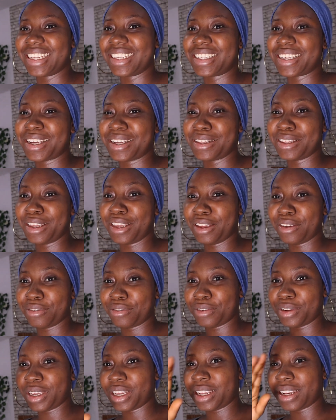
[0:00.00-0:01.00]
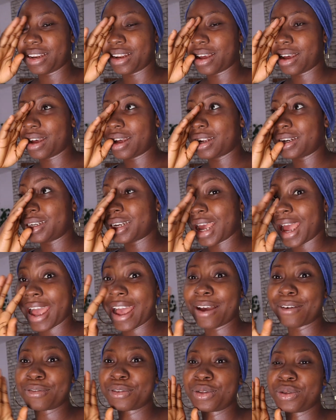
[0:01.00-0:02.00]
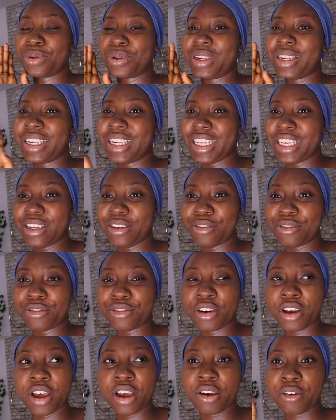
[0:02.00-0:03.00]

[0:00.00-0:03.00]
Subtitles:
later in the evening, and I have to leave